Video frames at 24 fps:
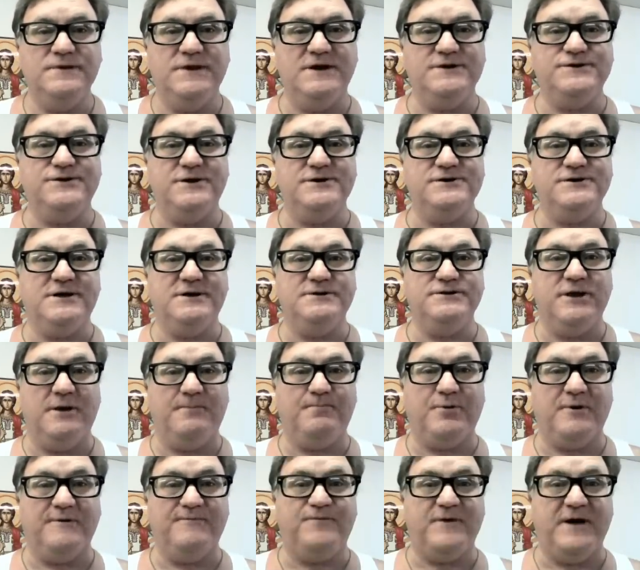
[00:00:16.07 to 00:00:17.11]
This is
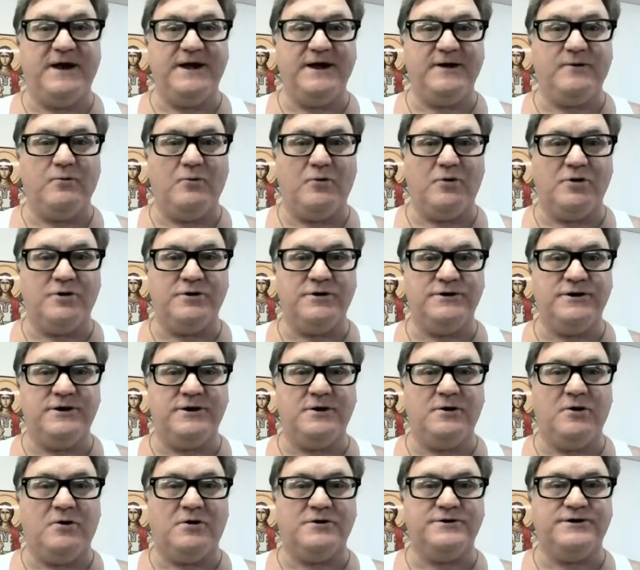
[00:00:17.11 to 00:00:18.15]
the prophetic word of
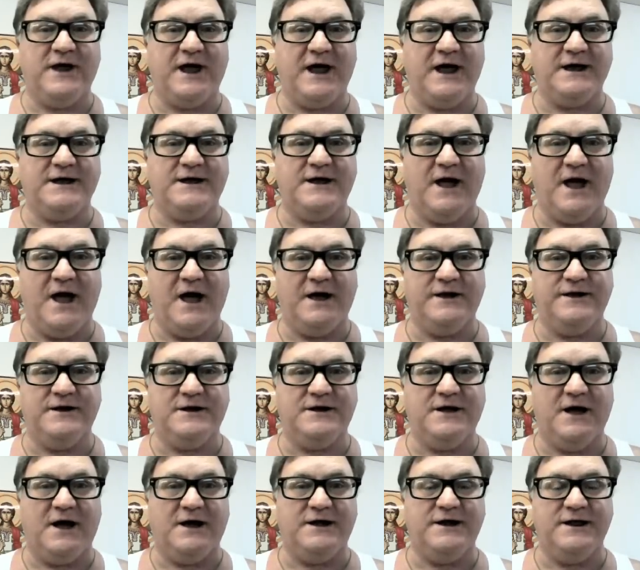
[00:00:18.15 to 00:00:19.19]
the Lord thy God,
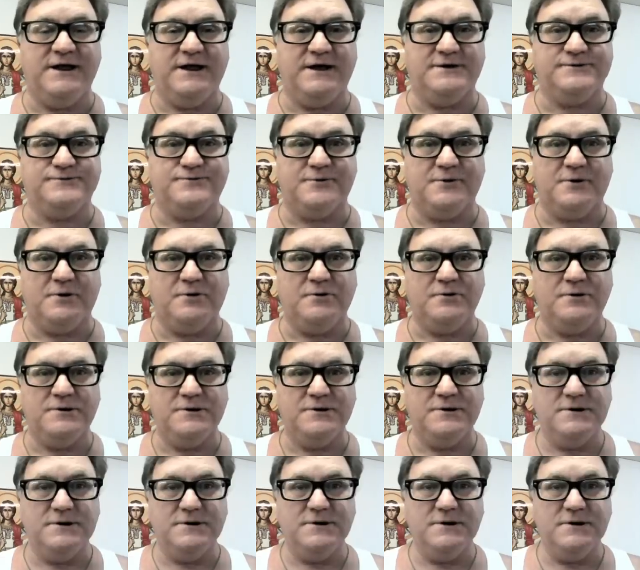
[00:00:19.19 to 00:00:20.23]
the God of Israel.